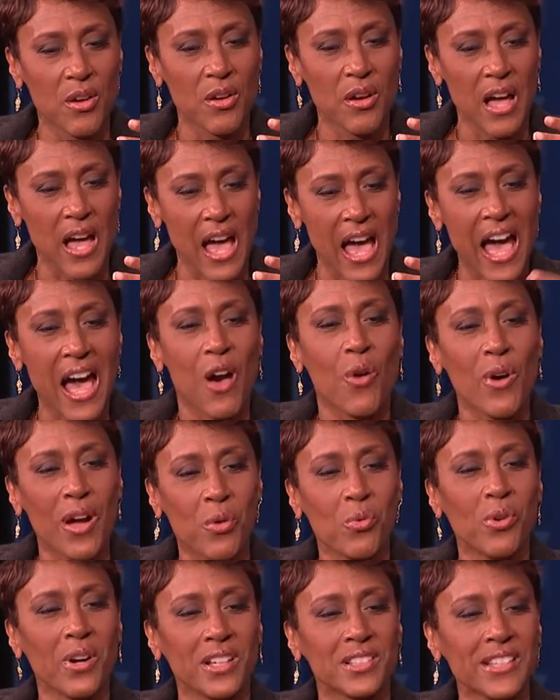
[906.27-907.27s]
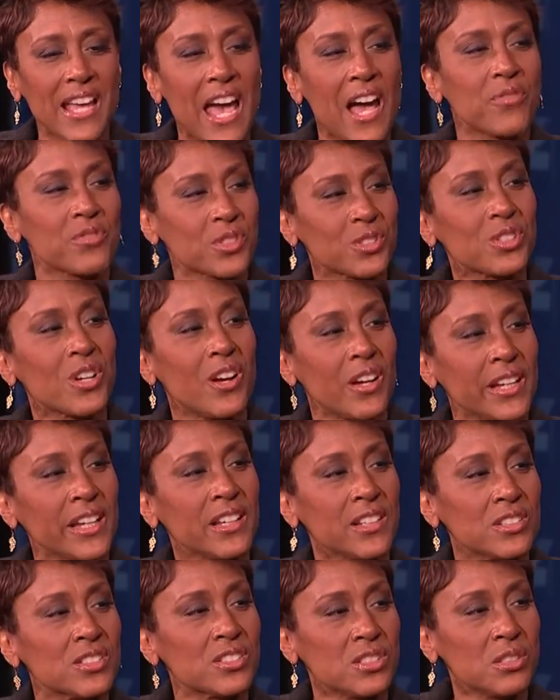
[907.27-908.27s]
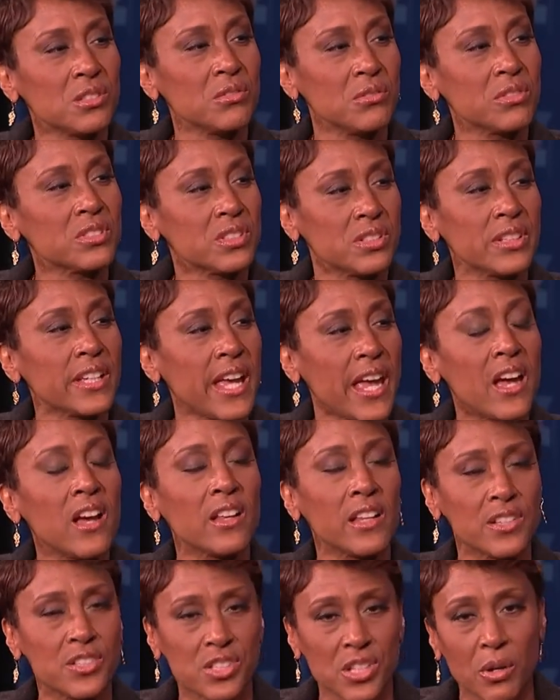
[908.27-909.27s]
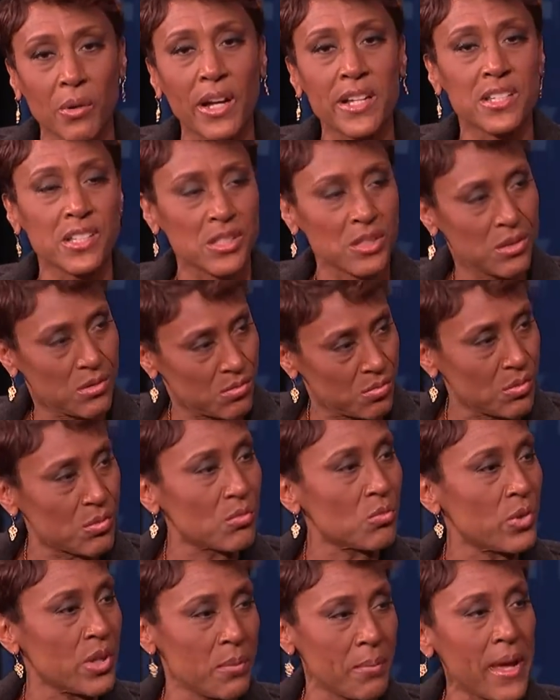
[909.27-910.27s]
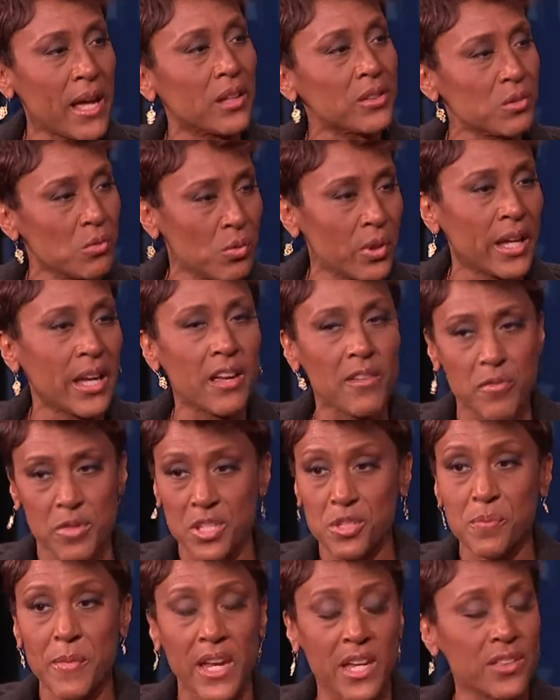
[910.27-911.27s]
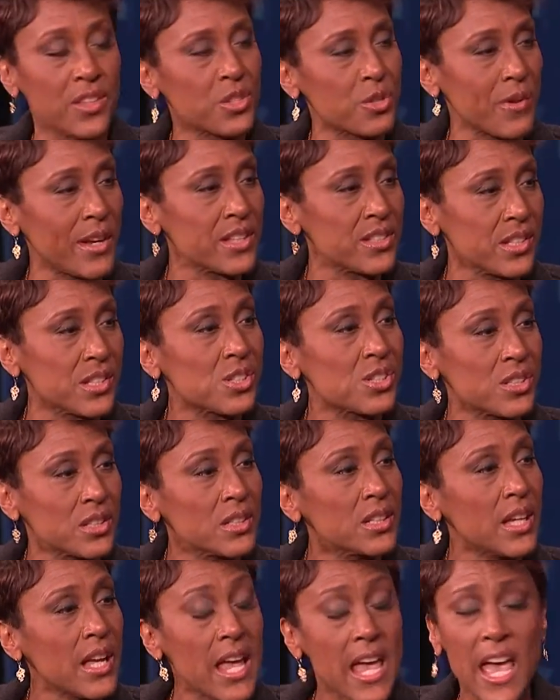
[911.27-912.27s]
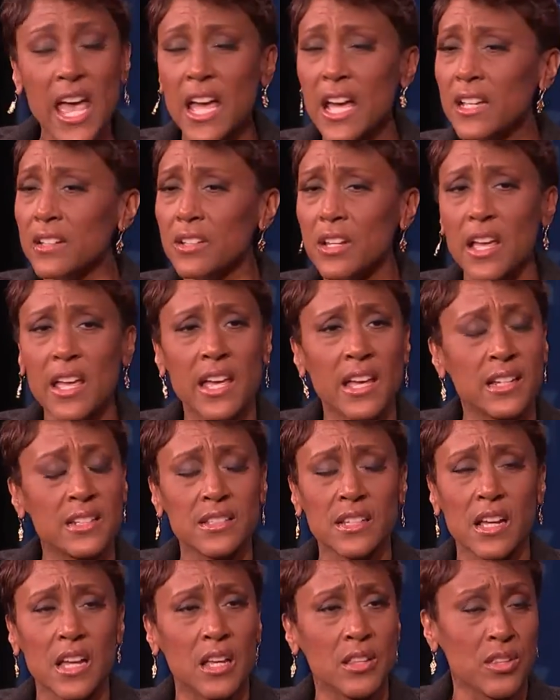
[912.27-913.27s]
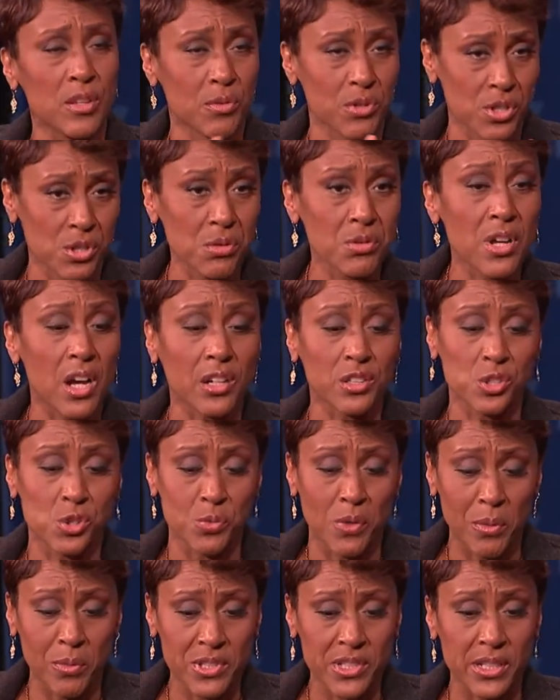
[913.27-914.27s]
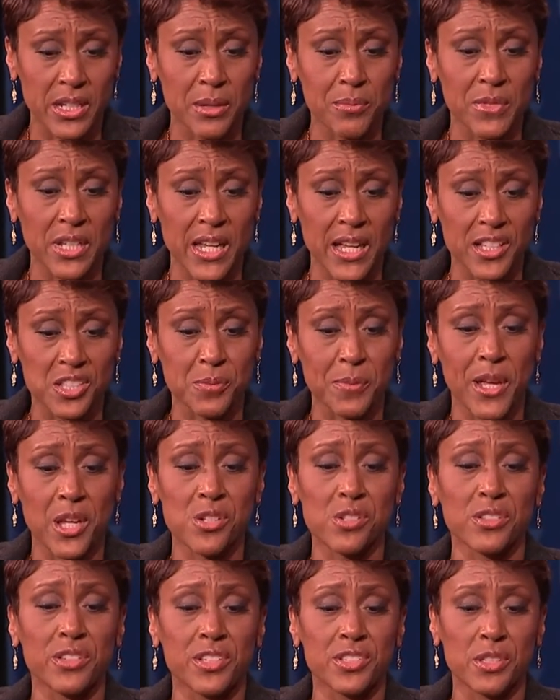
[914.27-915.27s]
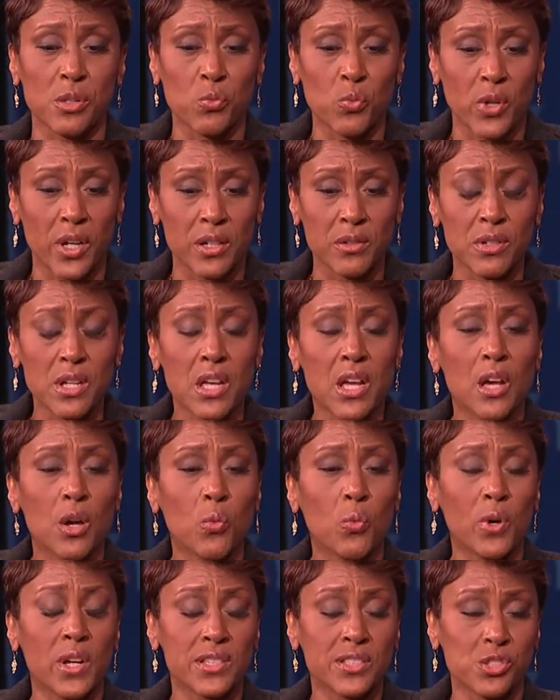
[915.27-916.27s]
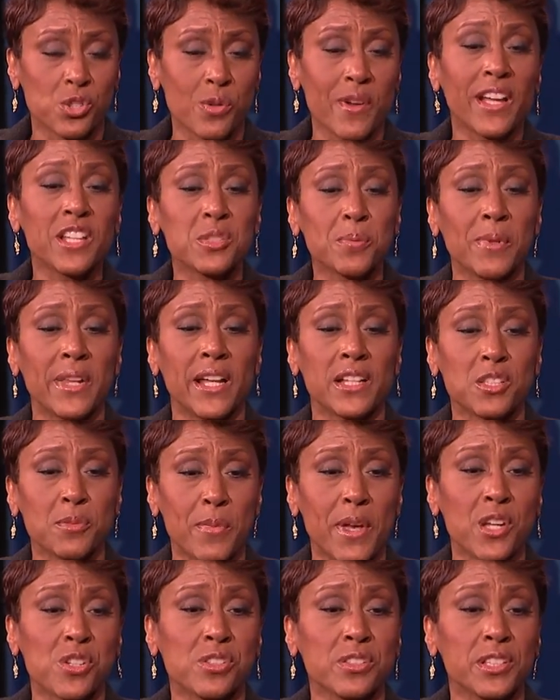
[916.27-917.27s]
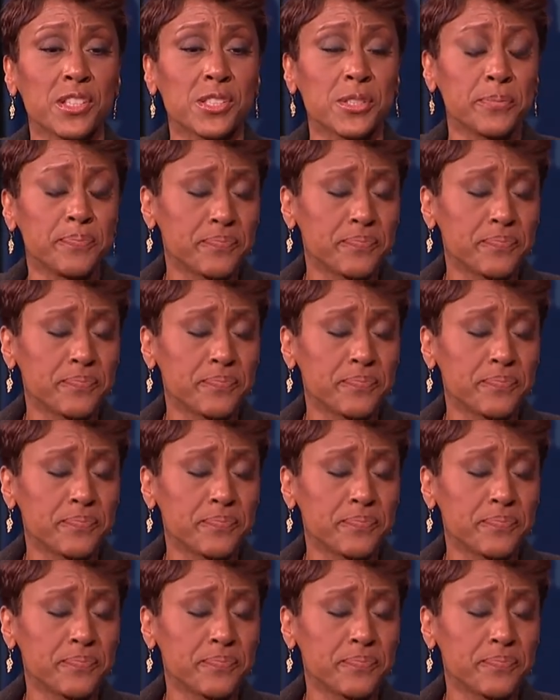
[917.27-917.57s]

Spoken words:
how I was after talking to Gail, and so I just went about the way of just making the transition. And there were two doctors. One was an MDS specialist, and one was a transplant specialist.